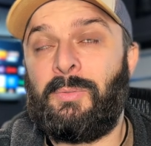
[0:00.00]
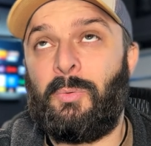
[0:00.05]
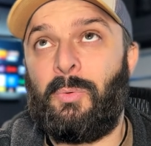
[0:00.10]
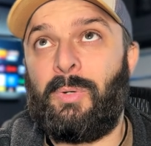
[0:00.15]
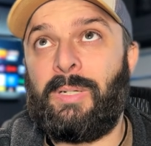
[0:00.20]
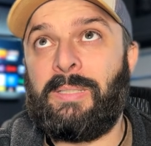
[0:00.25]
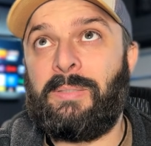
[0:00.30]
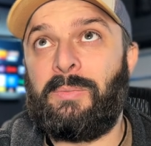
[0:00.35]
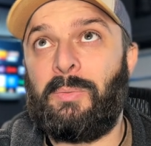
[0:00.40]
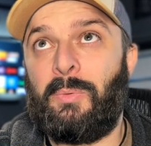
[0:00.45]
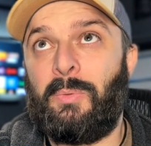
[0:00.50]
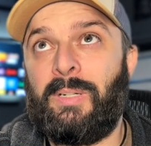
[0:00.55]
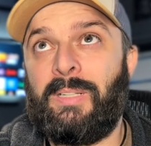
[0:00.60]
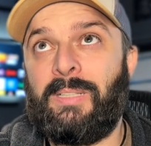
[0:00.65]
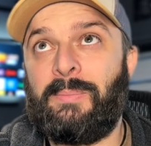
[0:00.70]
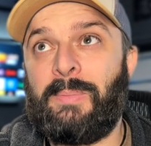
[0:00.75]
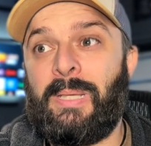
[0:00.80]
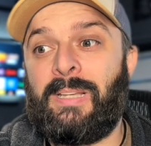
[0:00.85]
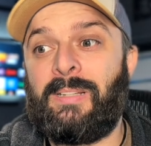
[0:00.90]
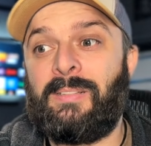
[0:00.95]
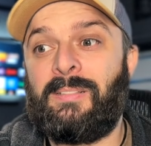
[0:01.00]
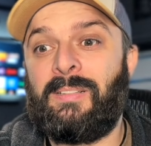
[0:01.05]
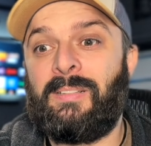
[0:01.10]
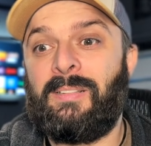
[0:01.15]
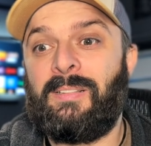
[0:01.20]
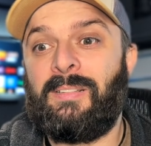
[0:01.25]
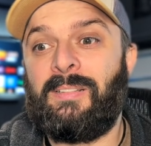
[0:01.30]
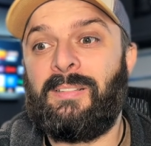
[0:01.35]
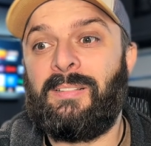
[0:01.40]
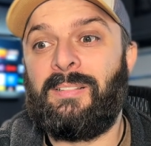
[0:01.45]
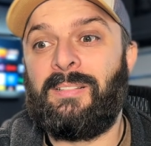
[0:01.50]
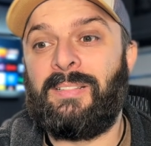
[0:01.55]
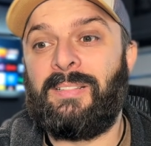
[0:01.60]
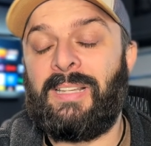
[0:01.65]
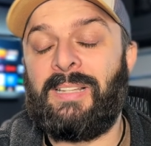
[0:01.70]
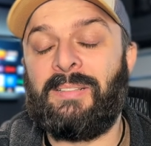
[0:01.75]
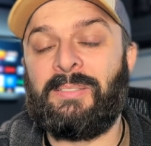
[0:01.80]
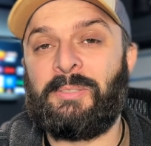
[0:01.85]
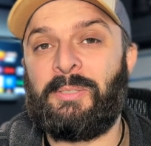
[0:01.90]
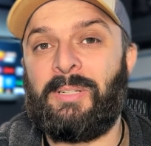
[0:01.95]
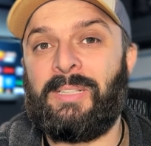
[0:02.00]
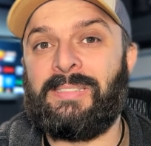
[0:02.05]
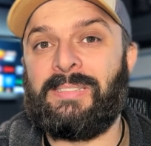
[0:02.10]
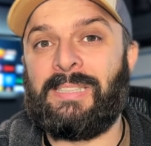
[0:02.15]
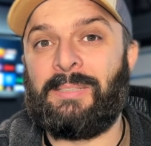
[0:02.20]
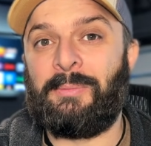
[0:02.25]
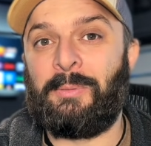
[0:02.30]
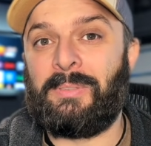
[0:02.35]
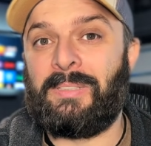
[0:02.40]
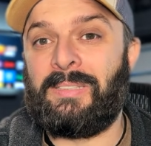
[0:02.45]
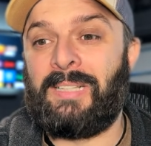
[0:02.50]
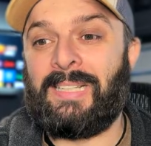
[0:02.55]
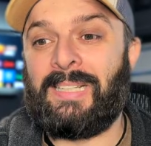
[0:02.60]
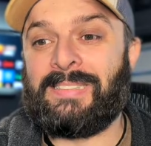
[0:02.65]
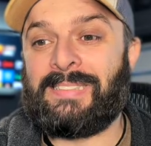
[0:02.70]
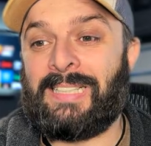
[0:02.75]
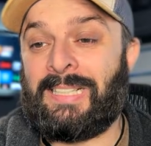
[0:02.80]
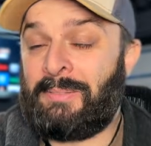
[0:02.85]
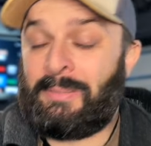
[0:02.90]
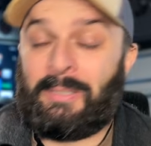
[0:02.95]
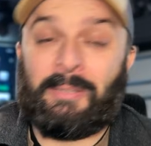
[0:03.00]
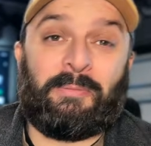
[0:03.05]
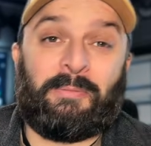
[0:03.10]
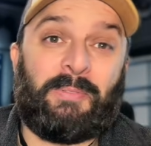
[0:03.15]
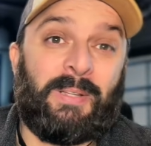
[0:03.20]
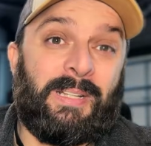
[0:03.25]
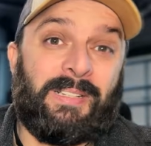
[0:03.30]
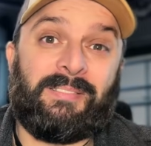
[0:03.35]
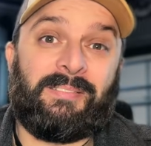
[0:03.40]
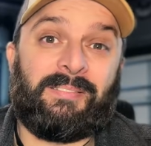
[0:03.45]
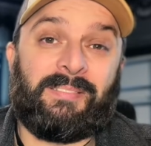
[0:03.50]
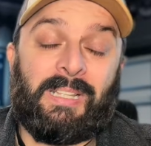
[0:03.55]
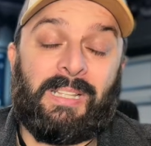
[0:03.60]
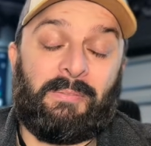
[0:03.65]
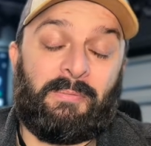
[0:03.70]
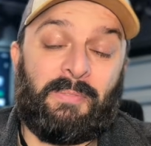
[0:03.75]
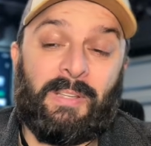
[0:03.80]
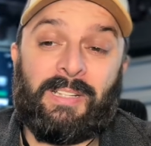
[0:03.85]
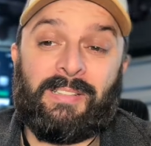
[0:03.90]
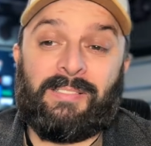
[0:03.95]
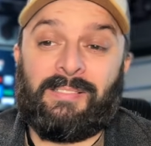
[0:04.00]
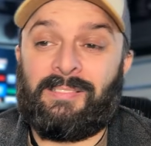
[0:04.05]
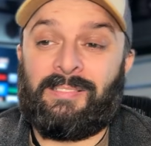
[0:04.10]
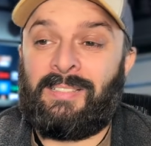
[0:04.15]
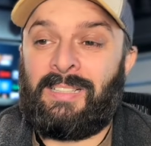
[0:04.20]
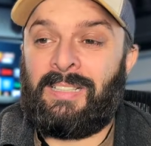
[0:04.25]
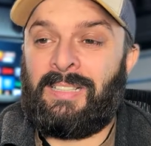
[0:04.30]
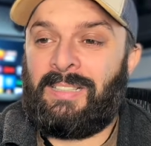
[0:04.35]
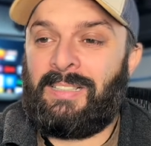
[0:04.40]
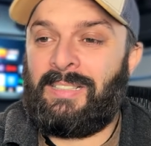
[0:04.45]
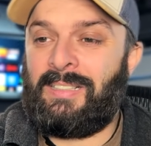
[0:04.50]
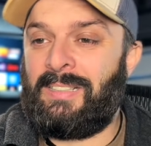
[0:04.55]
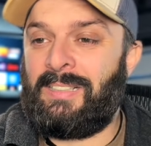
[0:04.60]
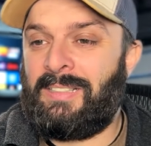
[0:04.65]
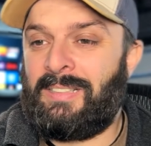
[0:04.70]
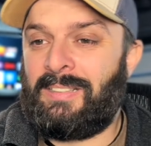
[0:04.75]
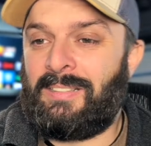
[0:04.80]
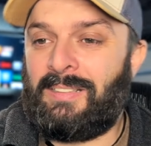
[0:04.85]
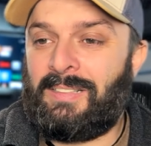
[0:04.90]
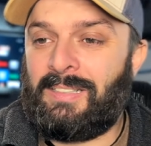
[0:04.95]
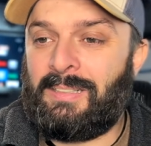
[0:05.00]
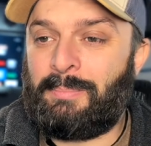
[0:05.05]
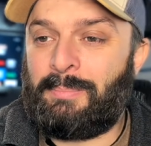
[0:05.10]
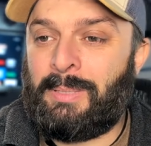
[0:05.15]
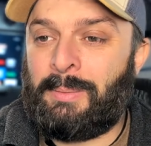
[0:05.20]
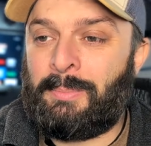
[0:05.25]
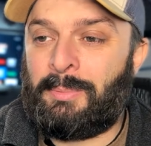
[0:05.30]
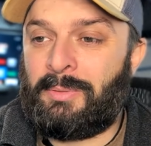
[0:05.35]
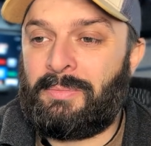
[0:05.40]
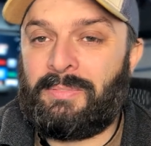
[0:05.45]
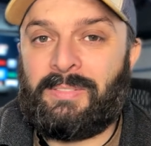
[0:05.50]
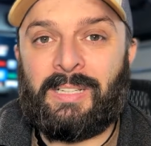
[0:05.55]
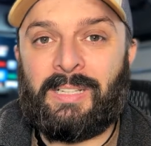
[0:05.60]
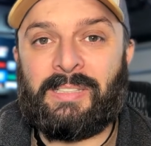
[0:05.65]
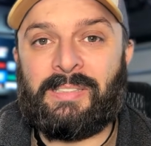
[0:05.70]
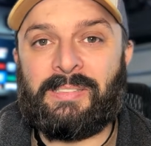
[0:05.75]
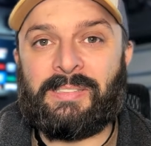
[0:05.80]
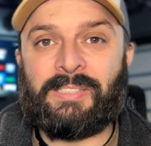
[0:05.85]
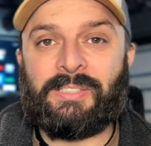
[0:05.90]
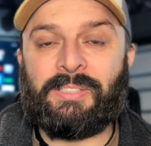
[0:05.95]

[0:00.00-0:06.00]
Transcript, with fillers: 2020, man. Yeah, it was crazy. I rolled the dice. I don't know they'd fit, and they fit, and a lot of people have done it